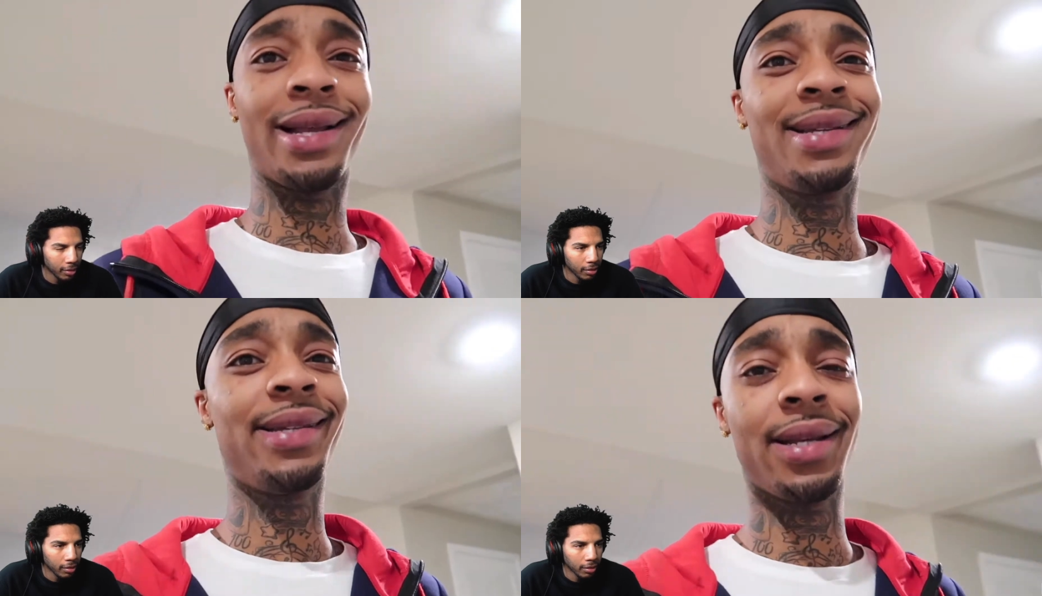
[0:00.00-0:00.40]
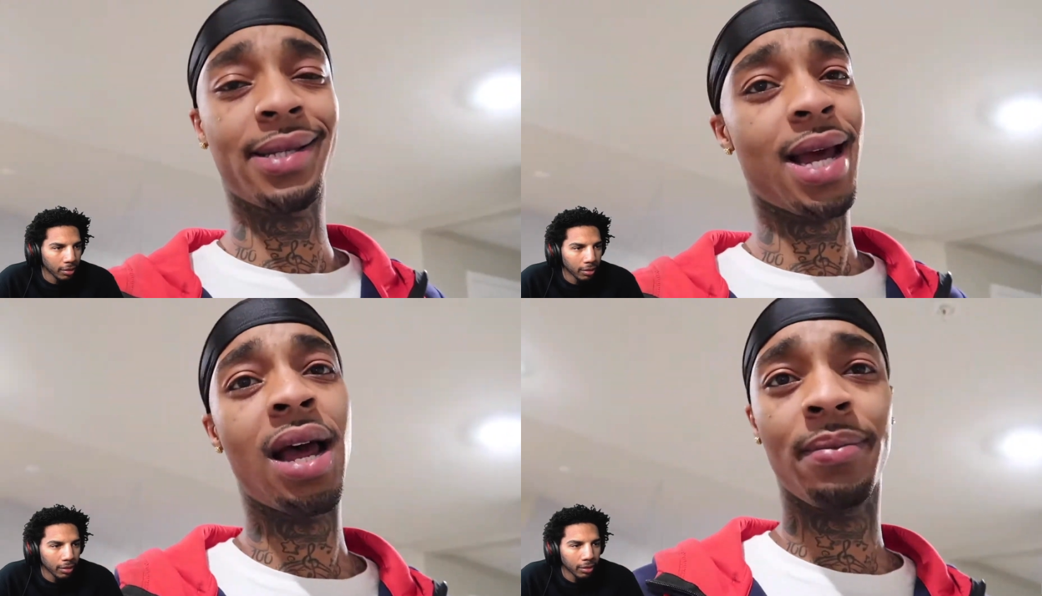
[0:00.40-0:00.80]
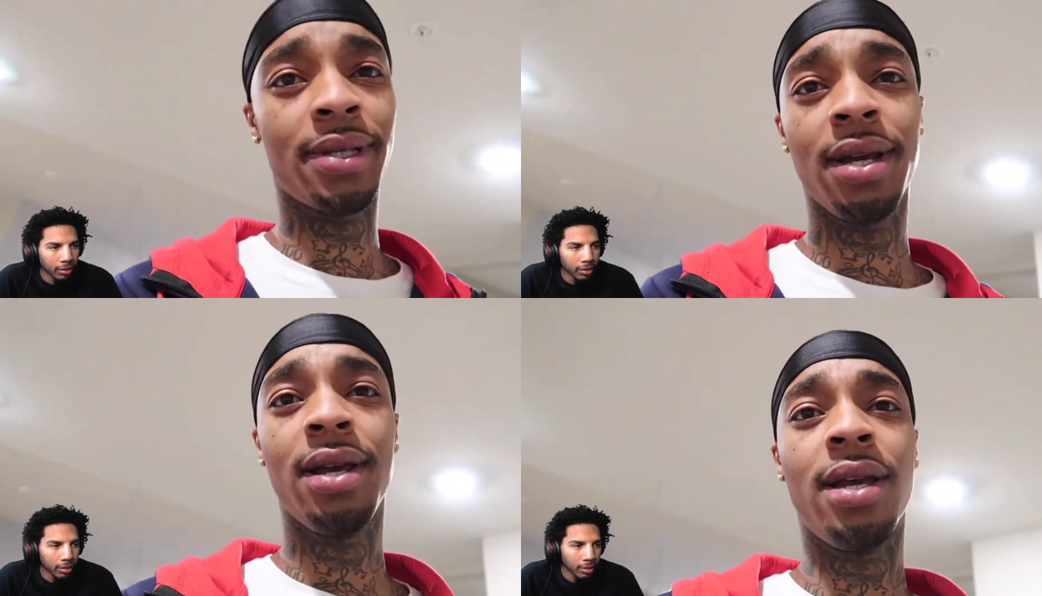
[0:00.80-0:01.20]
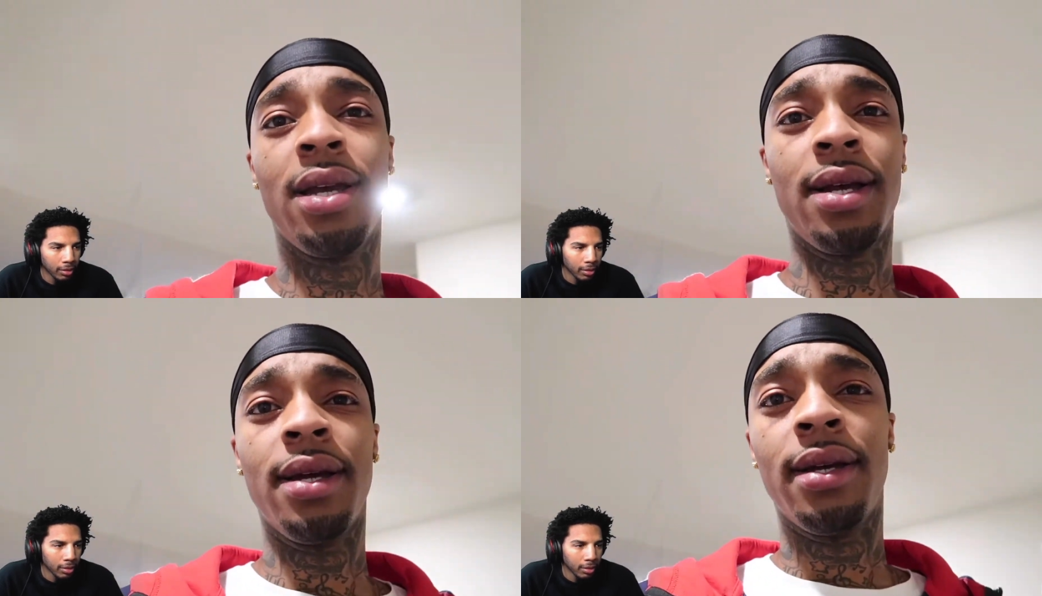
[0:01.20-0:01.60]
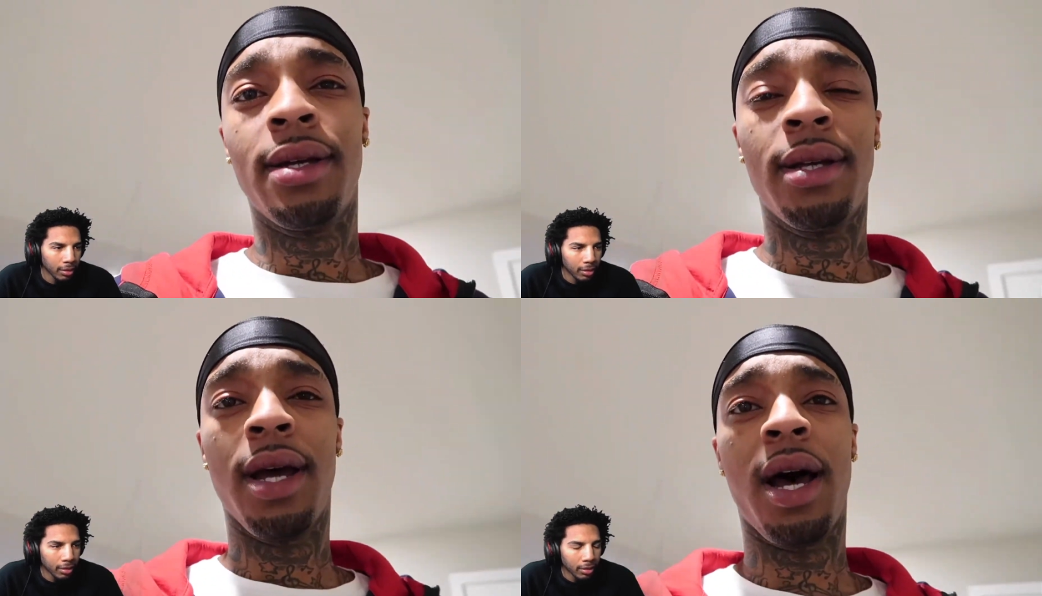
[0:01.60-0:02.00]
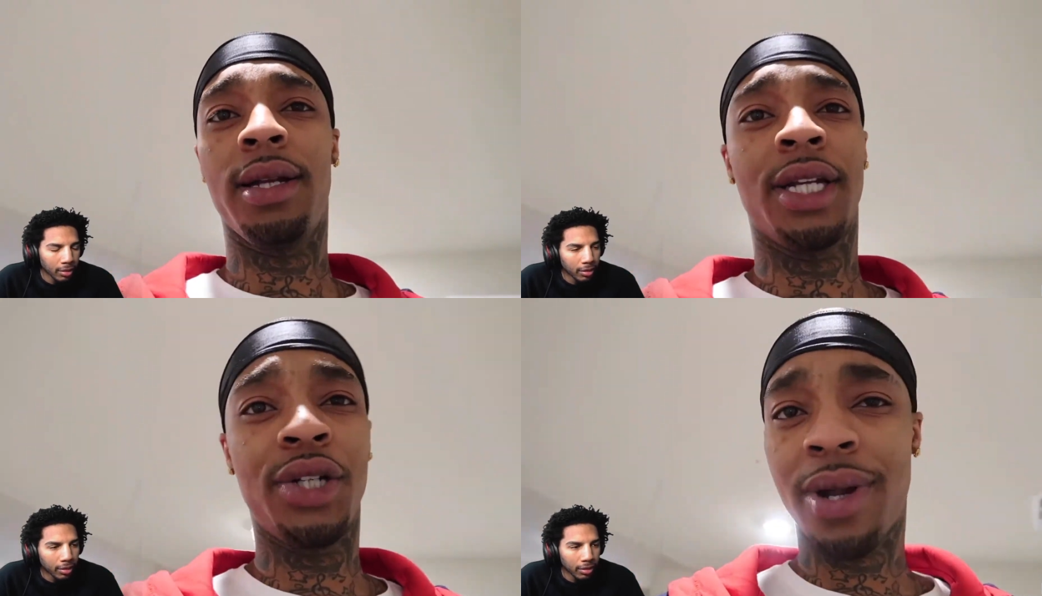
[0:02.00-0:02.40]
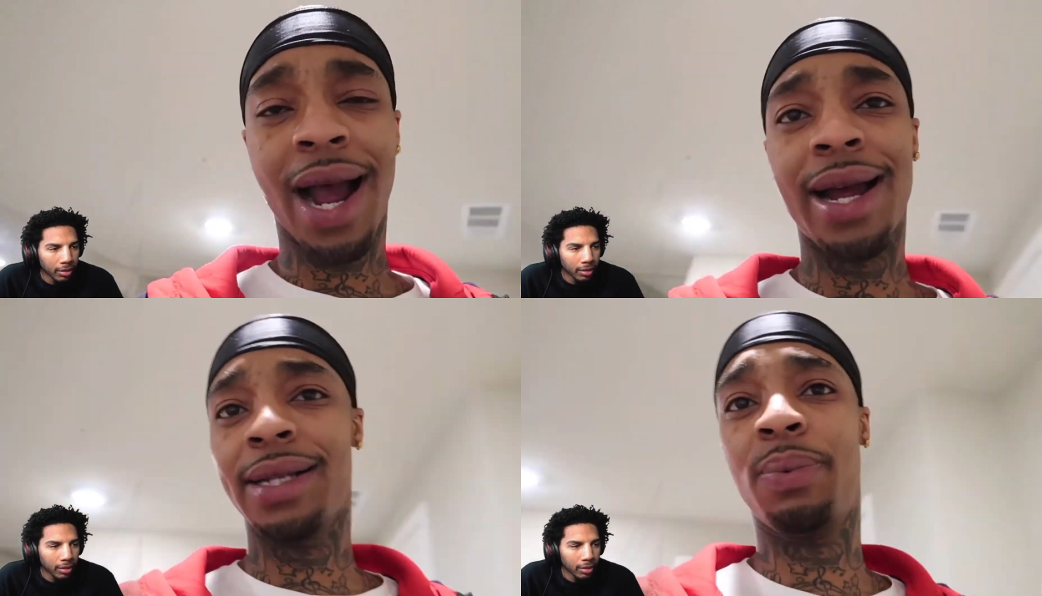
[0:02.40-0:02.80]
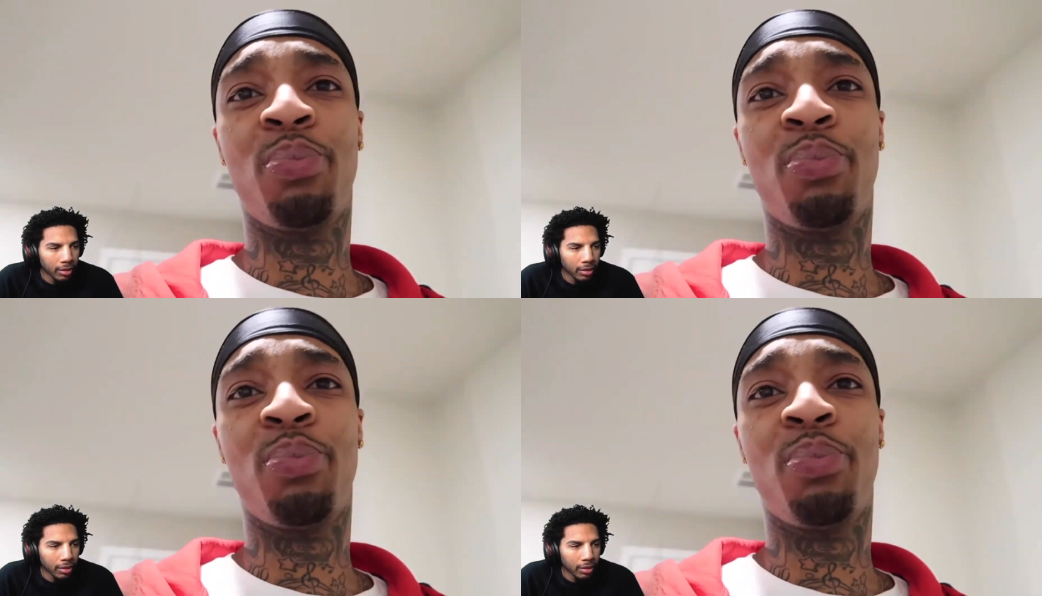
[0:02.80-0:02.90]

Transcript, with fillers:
Speaker 1: like six times. Did you guys